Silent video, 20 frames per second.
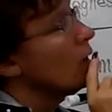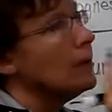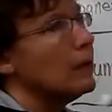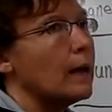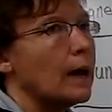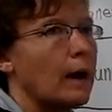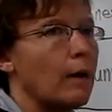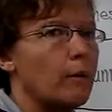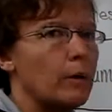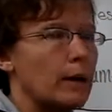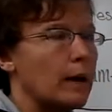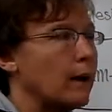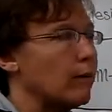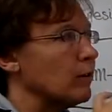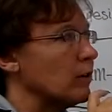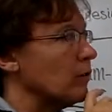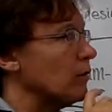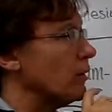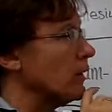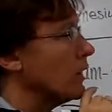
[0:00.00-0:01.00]
Now we
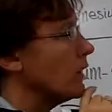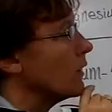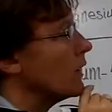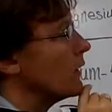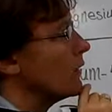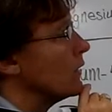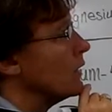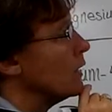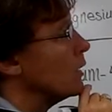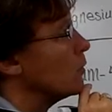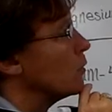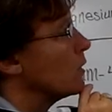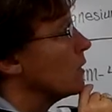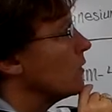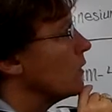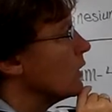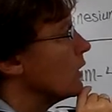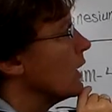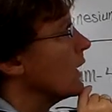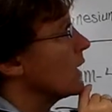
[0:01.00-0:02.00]
have to figure out the number
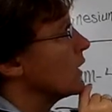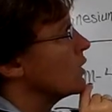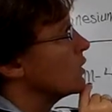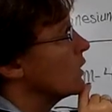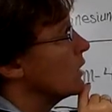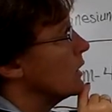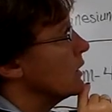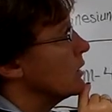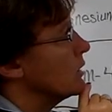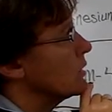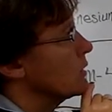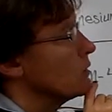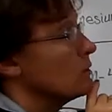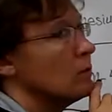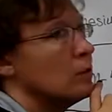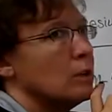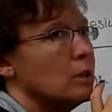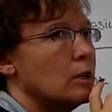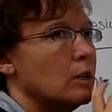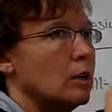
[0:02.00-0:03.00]
of electrons.
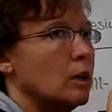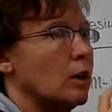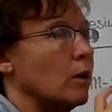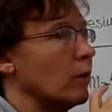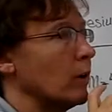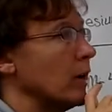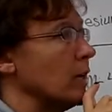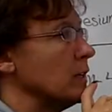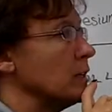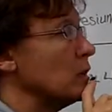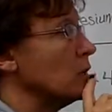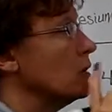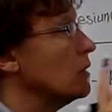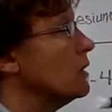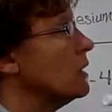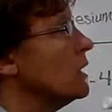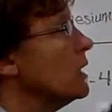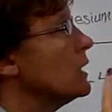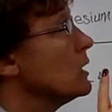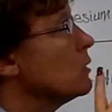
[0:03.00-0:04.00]
Okay, so
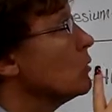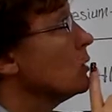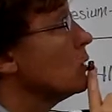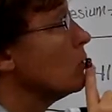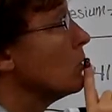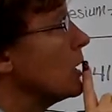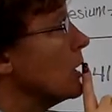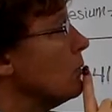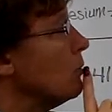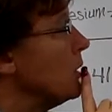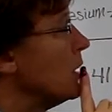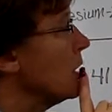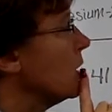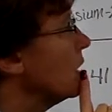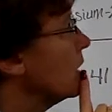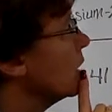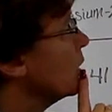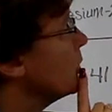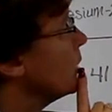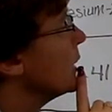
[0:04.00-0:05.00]
this one might be a
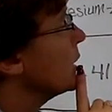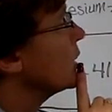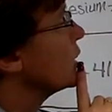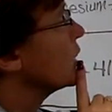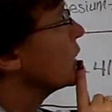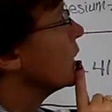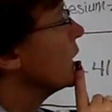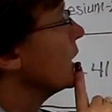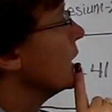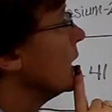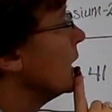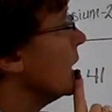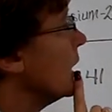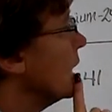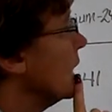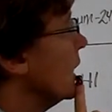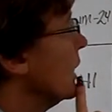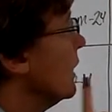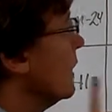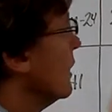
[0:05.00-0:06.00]
little bit
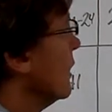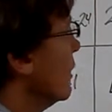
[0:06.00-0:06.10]
tricky.